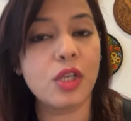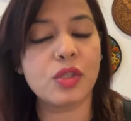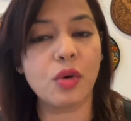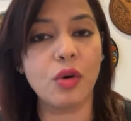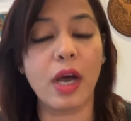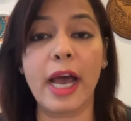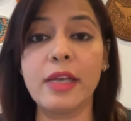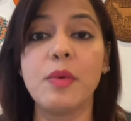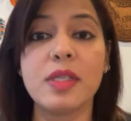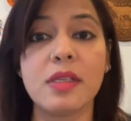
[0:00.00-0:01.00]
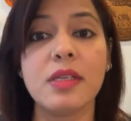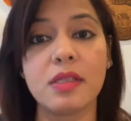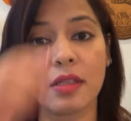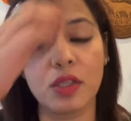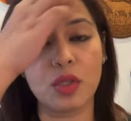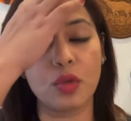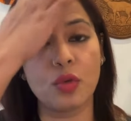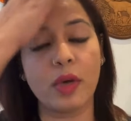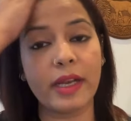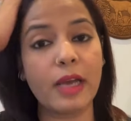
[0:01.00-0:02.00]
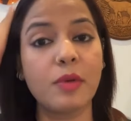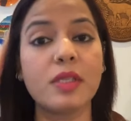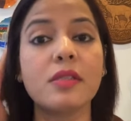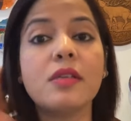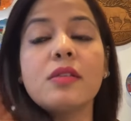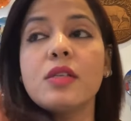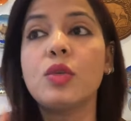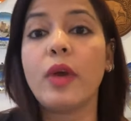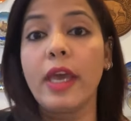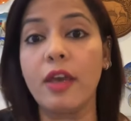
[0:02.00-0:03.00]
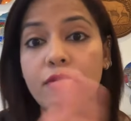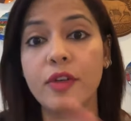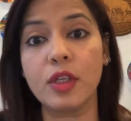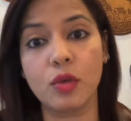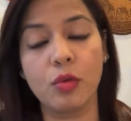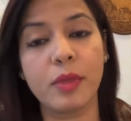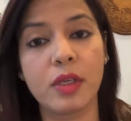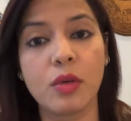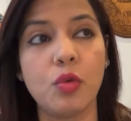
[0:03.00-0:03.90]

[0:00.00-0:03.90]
So I would suggest this to you, and I would suggest this to every human,